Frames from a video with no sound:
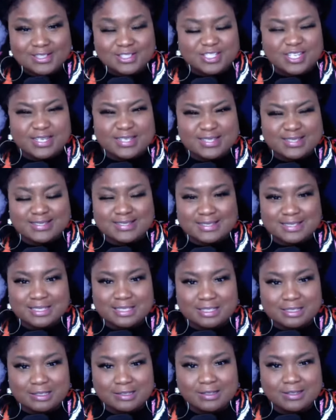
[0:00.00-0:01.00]
just
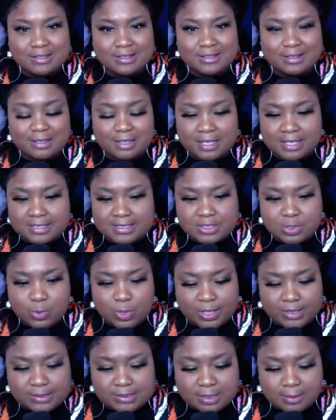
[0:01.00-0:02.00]
it's
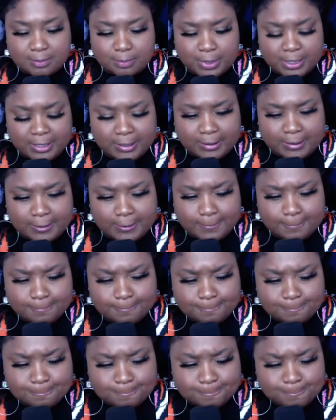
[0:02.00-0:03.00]
going to be
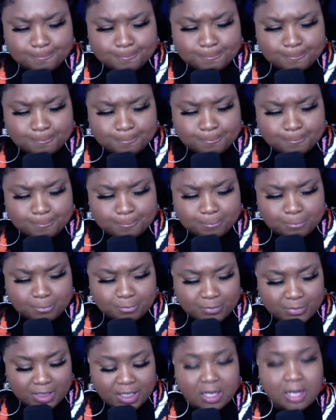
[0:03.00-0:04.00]

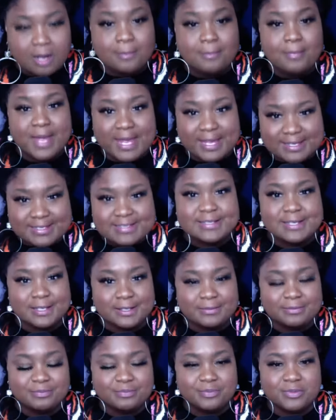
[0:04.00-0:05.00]

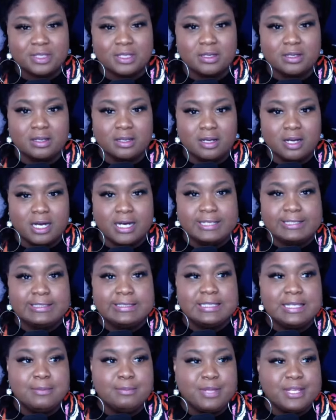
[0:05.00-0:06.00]
amazing.
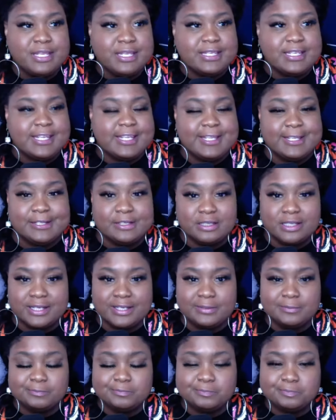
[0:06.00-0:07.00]
Unlimited
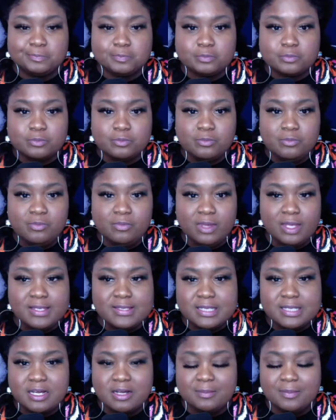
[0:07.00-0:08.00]
healing
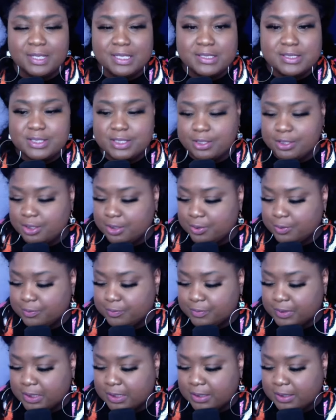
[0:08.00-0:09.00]
is coming to you.
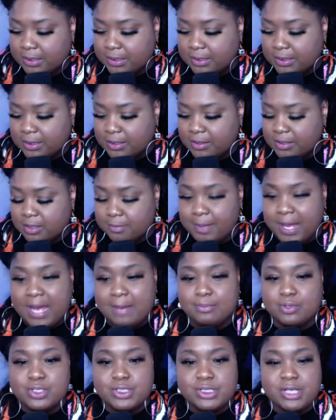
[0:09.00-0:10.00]
The
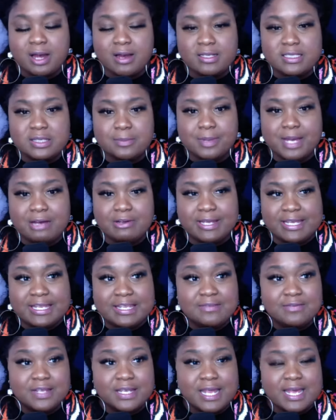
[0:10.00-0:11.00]
Bible talks about
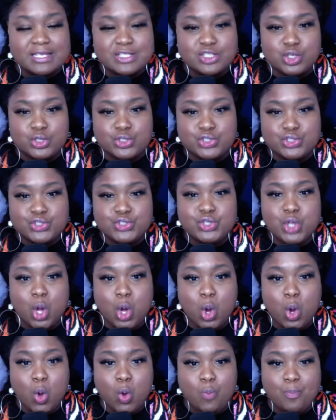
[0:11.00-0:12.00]
even as your
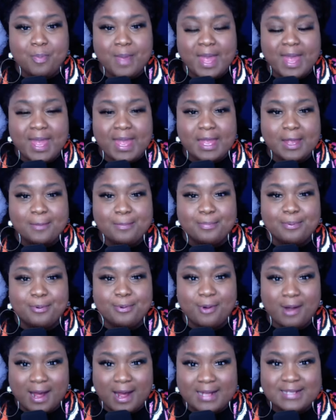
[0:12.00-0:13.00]
soul may
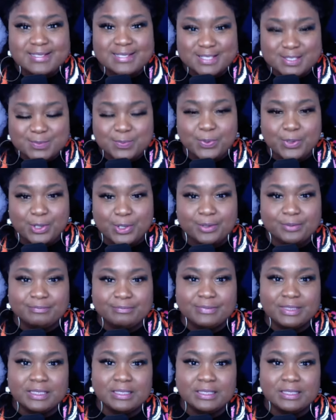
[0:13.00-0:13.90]
prosper.